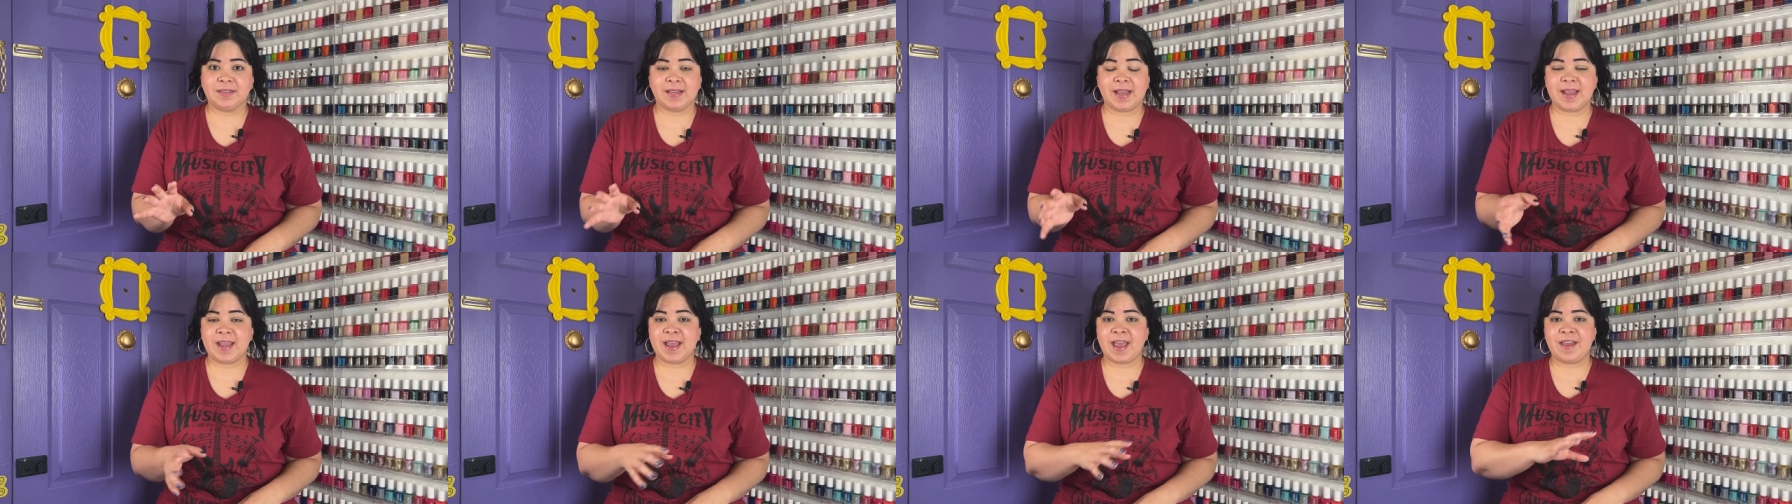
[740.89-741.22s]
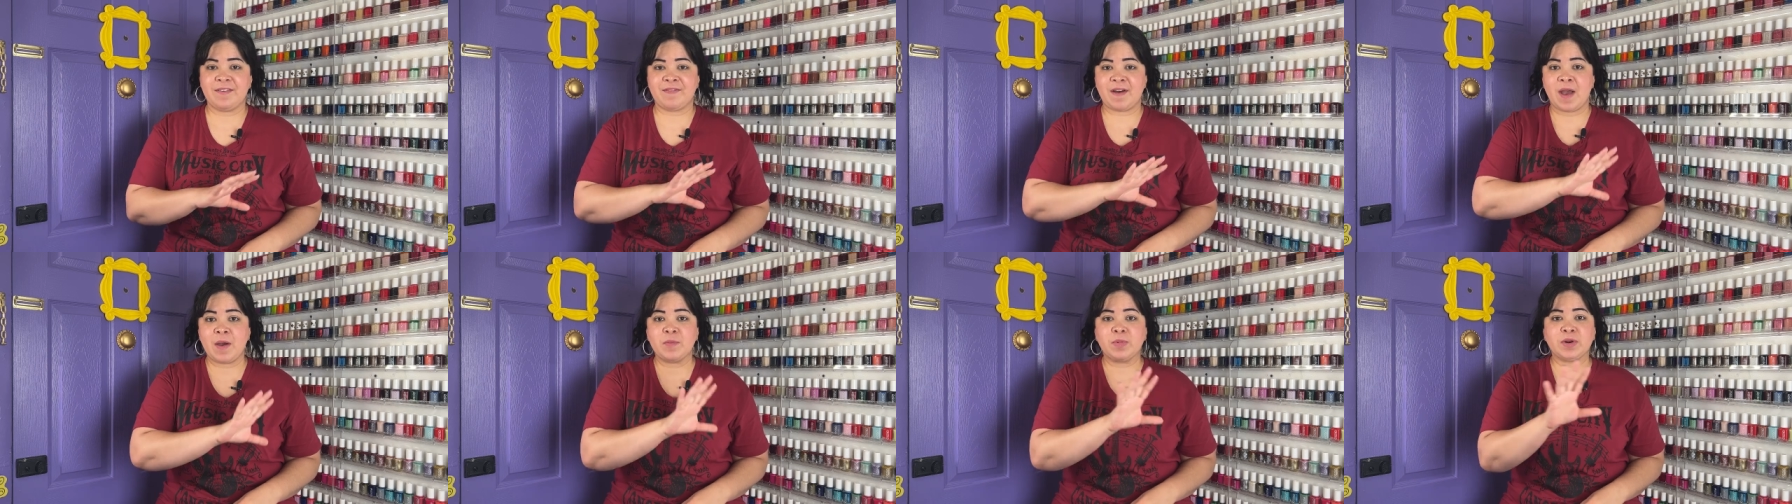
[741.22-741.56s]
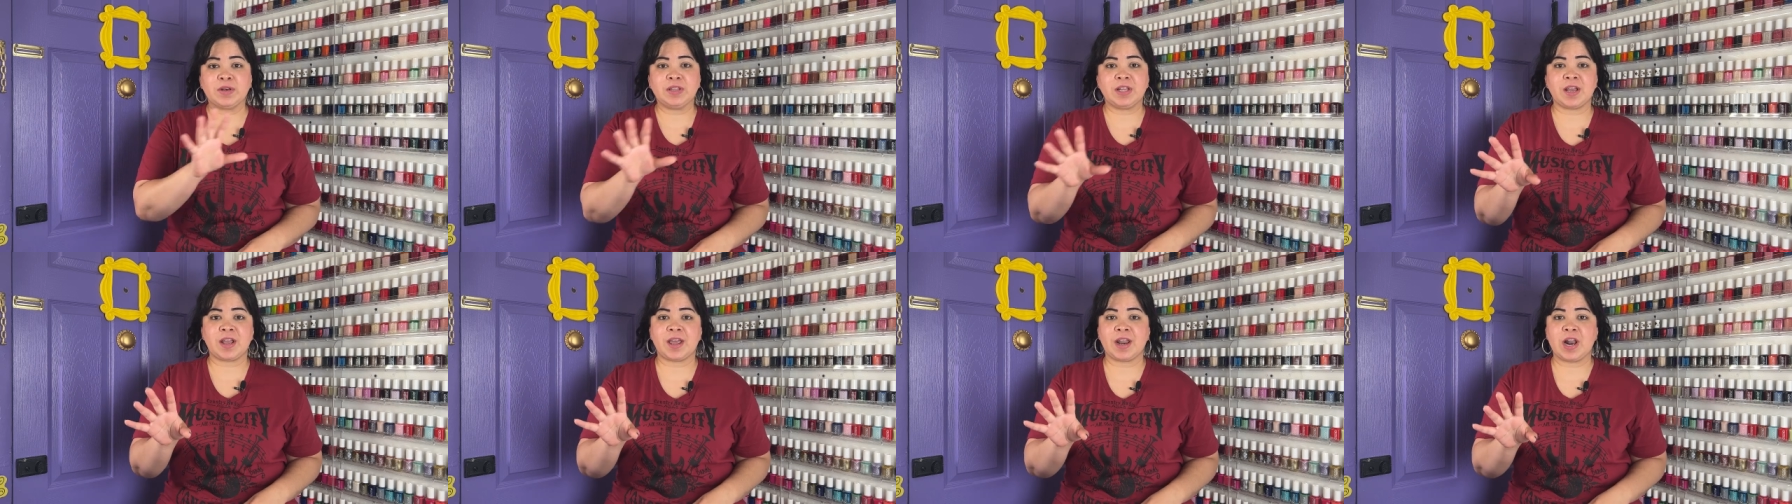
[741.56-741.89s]
Like if I
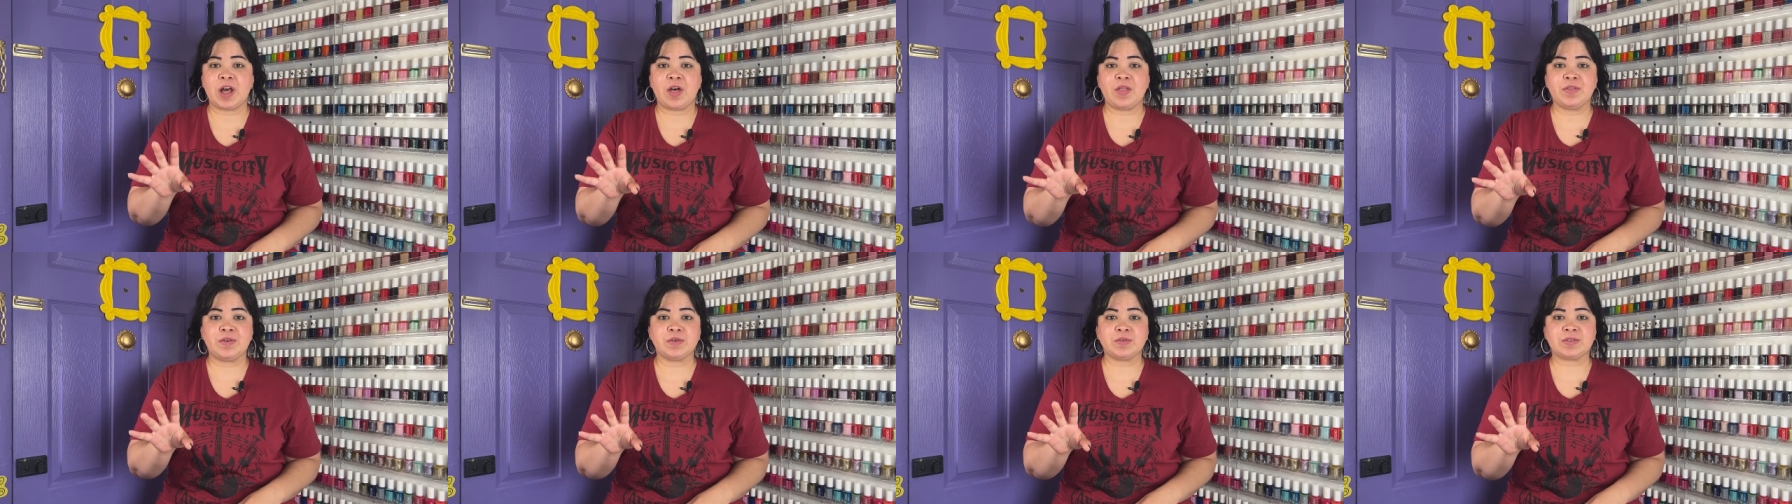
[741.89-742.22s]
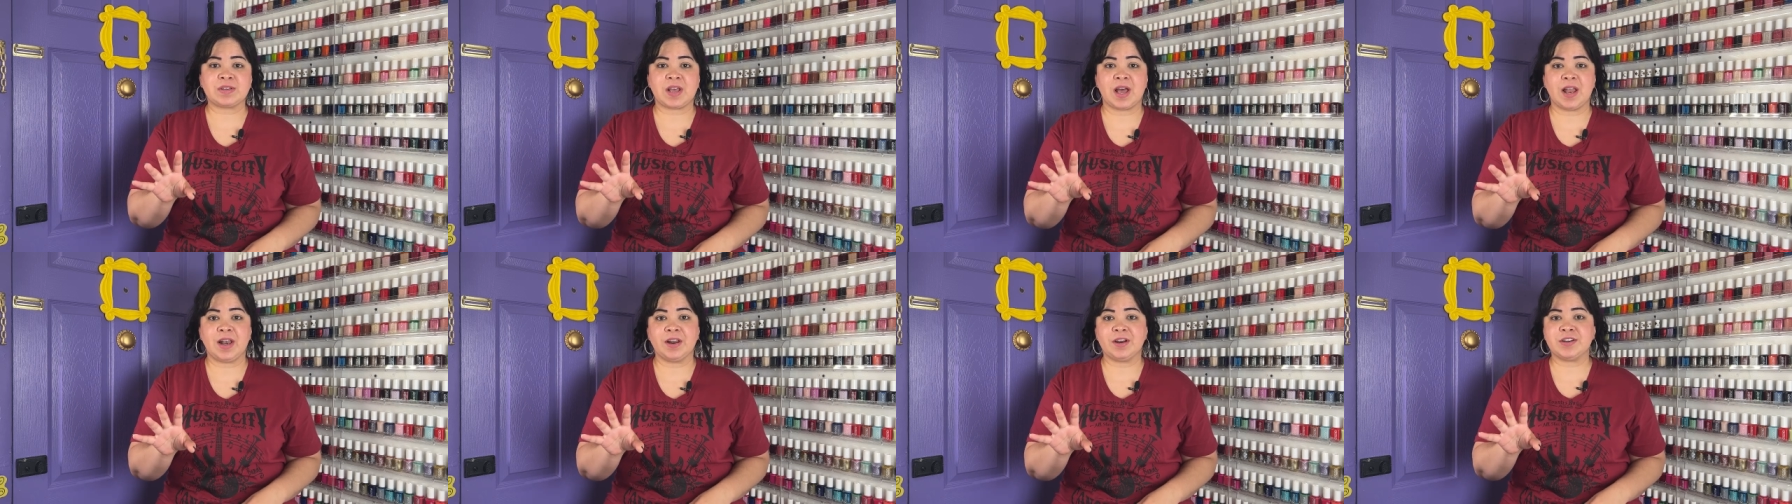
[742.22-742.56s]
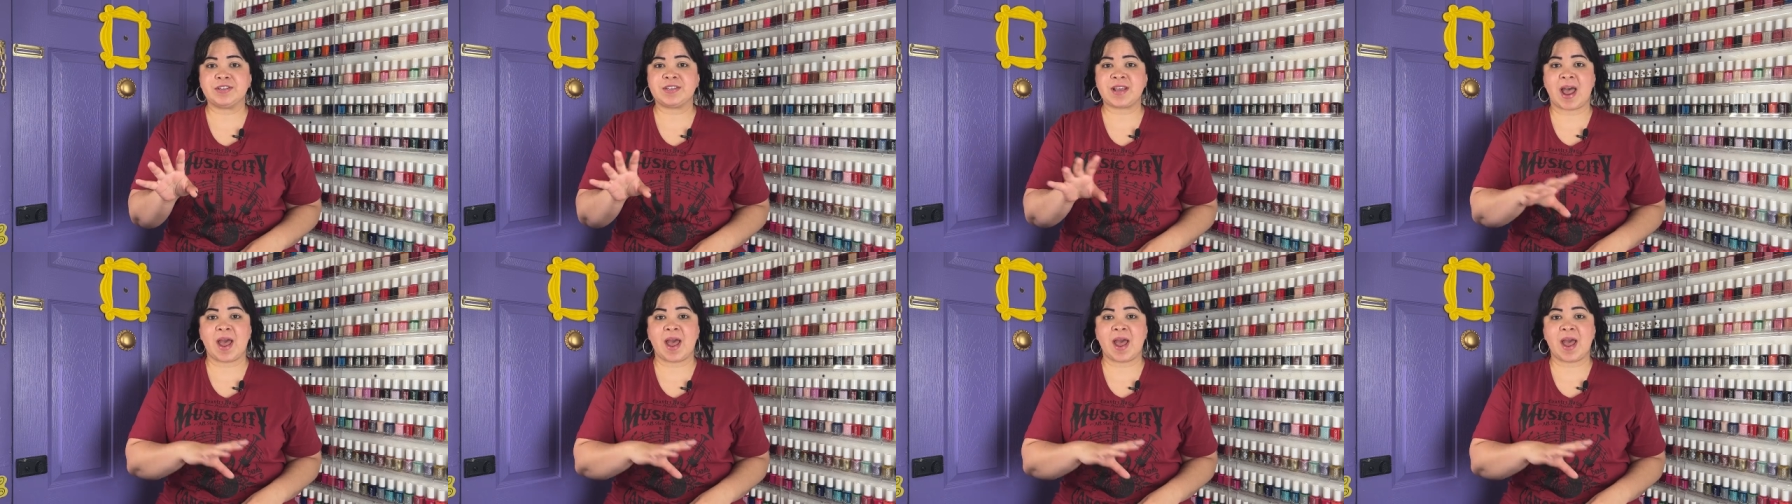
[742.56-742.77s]
would look at all those colors,